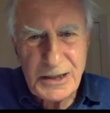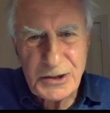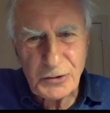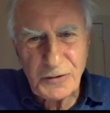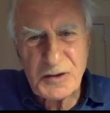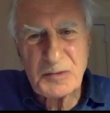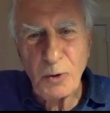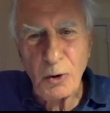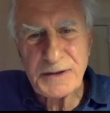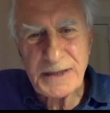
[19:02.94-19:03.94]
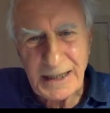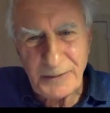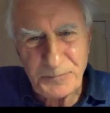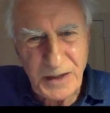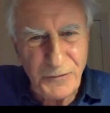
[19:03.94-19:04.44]
sort of
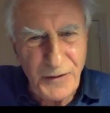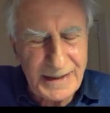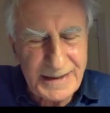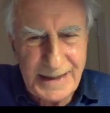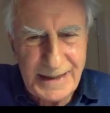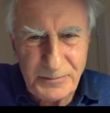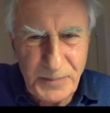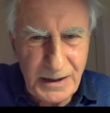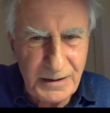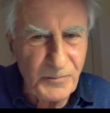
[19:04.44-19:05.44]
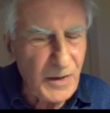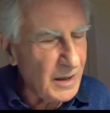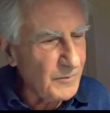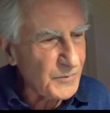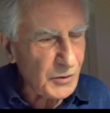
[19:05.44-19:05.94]
sporting events that I'd been
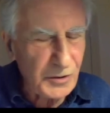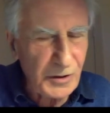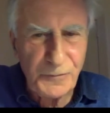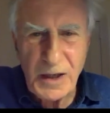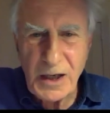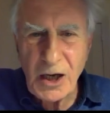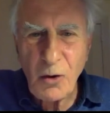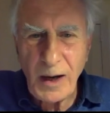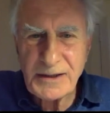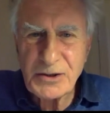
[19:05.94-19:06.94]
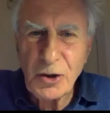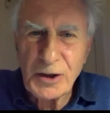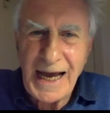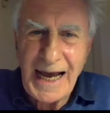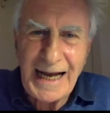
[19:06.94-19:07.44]
sort of quite
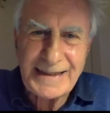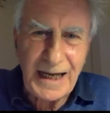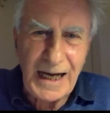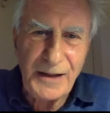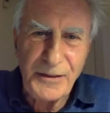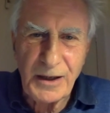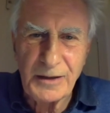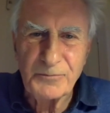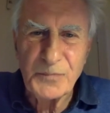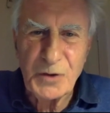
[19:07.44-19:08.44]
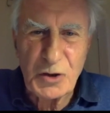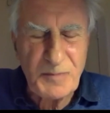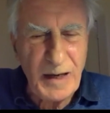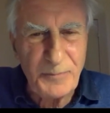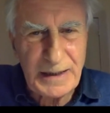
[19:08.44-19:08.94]
good at, either
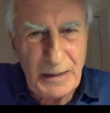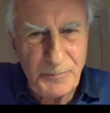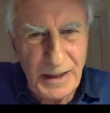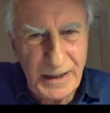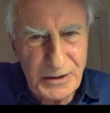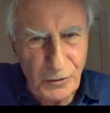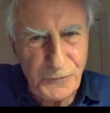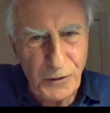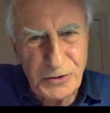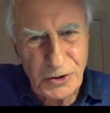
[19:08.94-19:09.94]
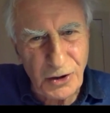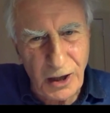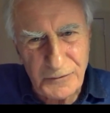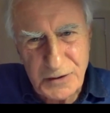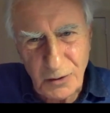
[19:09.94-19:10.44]
newspaper clippings or
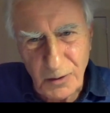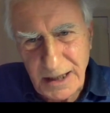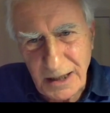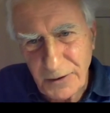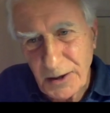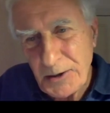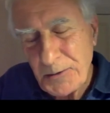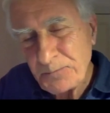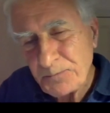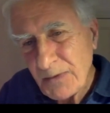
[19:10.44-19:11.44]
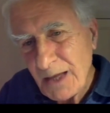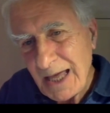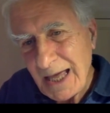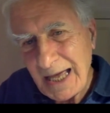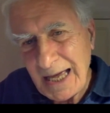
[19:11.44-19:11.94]
photographs or whatever.
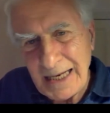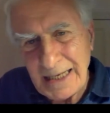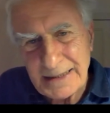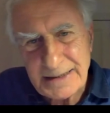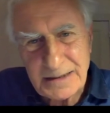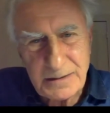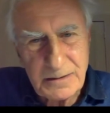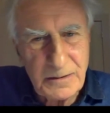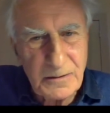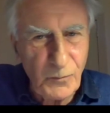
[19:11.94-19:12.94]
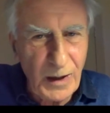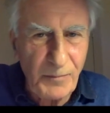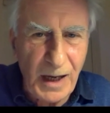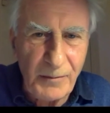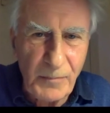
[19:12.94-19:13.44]
And
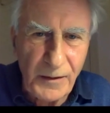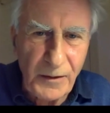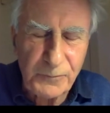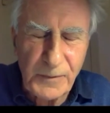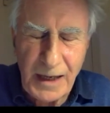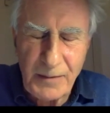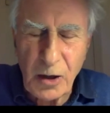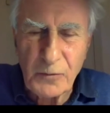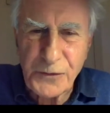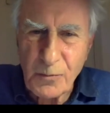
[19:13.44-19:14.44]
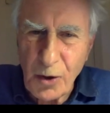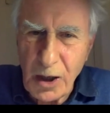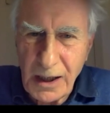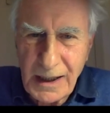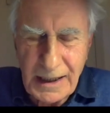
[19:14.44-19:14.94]
when my mother came home from
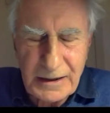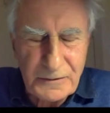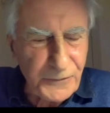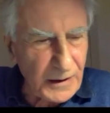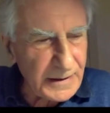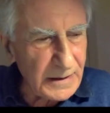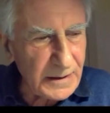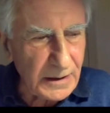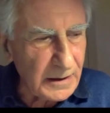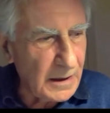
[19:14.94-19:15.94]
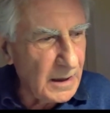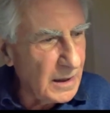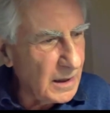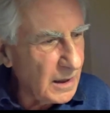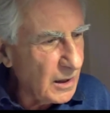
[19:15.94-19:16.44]
work, I confronted her
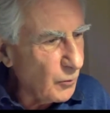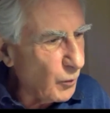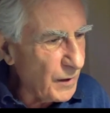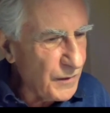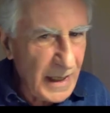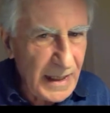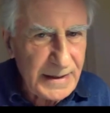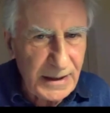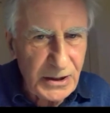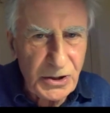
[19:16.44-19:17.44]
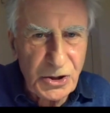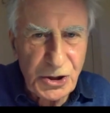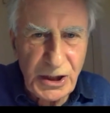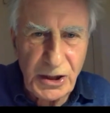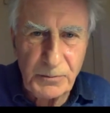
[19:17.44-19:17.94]
with this, and
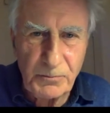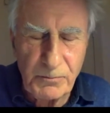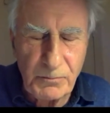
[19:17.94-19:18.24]
she